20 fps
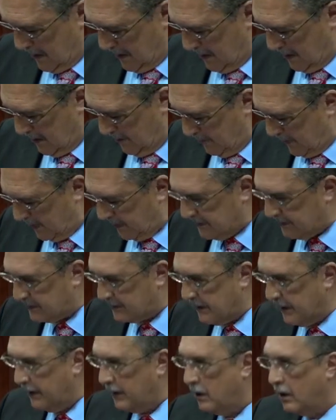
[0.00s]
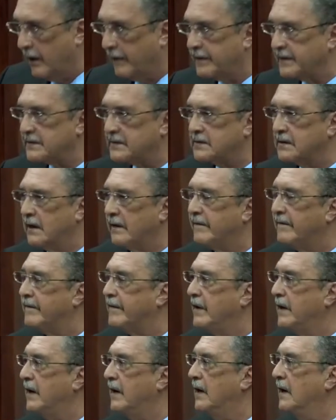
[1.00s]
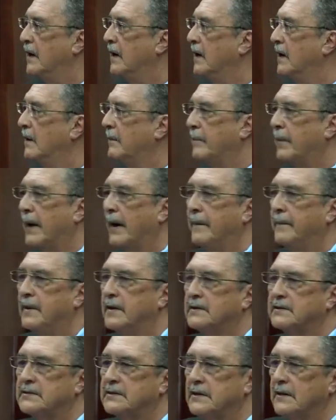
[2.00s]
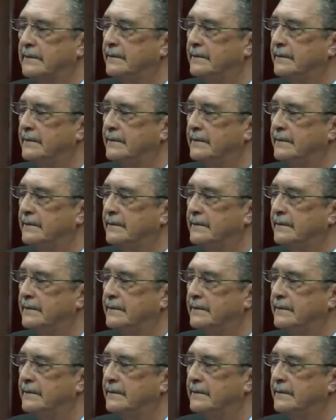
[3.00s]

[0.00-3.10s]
minister in the office of the Prime Minister,